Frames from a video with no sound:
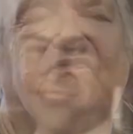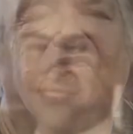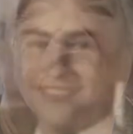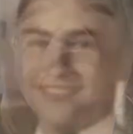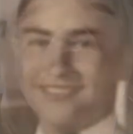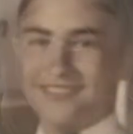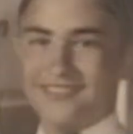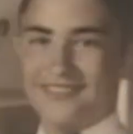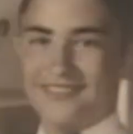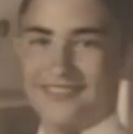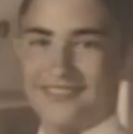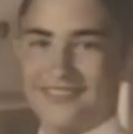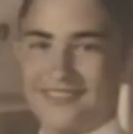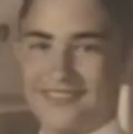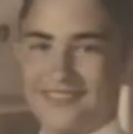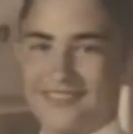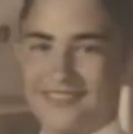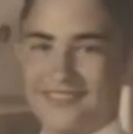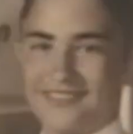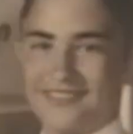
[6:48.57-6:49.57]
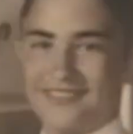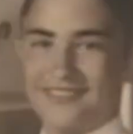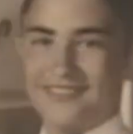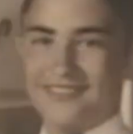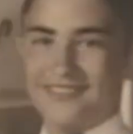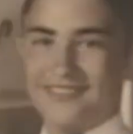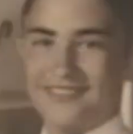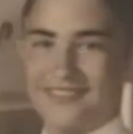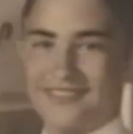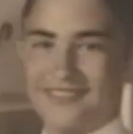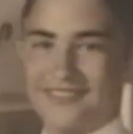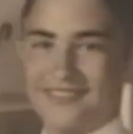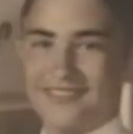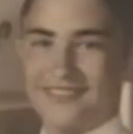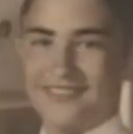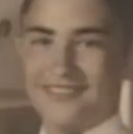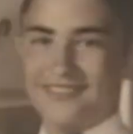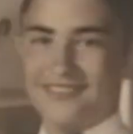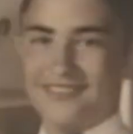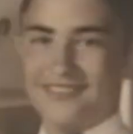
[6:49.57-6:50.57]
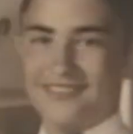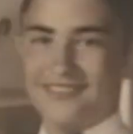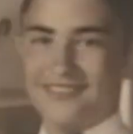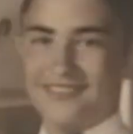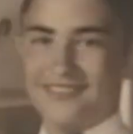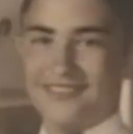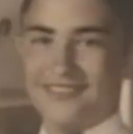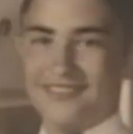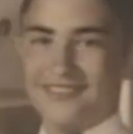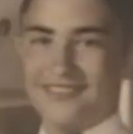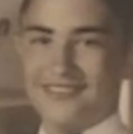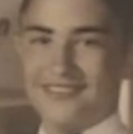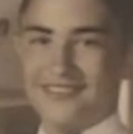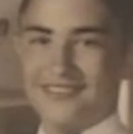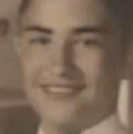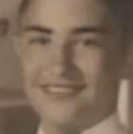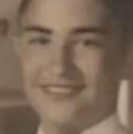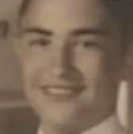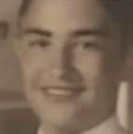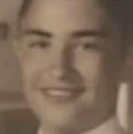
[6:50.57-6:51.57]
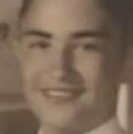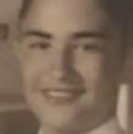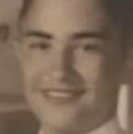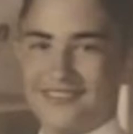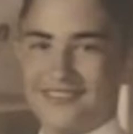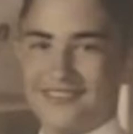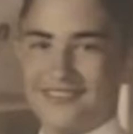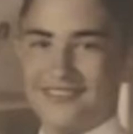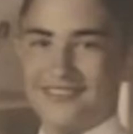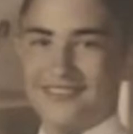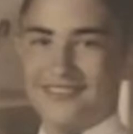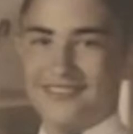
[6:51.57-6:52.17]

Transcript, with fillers: uh, Waldorf College was a Lutheran college